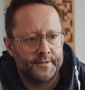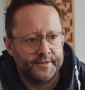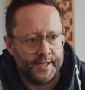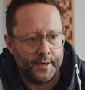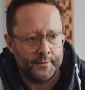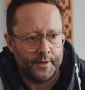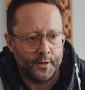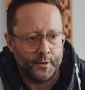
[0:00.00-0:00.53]

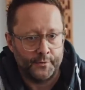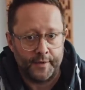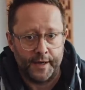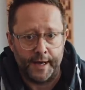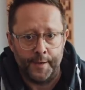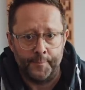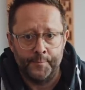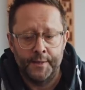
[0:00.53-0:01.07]
Download
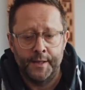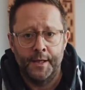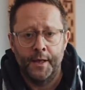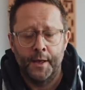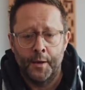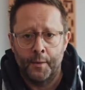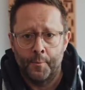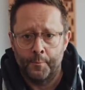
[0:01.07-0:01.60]
that.
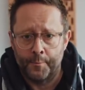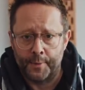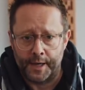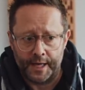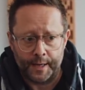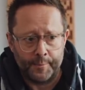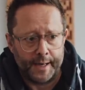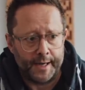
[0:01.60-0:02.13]

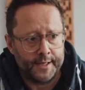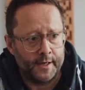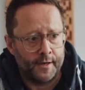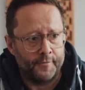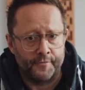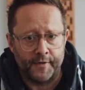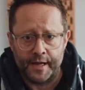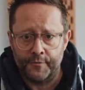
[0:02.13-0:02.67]
Play back
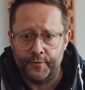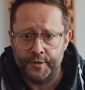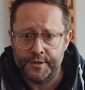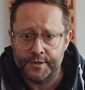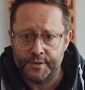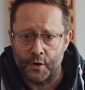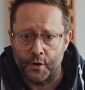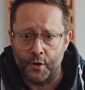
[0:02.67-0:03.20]
a favorite
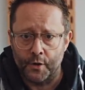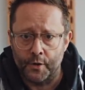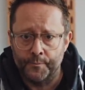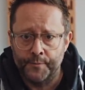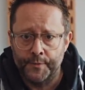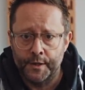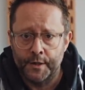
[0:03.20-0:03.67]
song